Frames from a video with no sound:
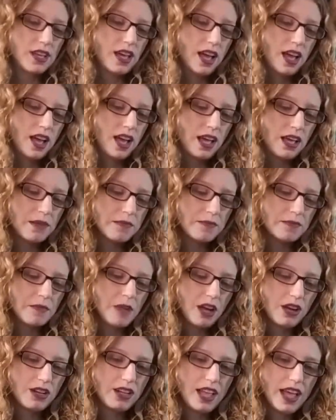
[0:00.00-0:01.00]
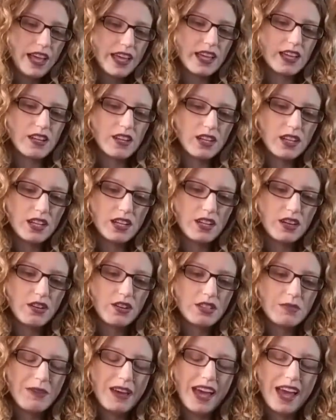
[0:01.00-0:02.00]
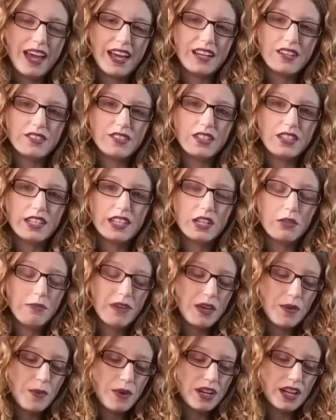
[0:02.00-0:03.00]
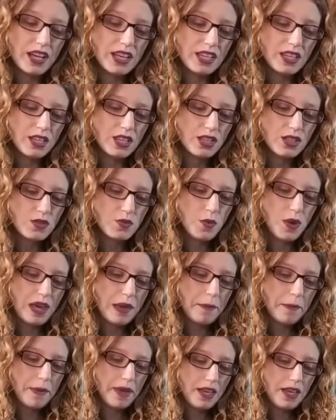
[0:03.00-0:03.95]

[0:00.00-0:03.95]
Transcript: Not gonna lie, it hurts my ankles a little bit when I swim.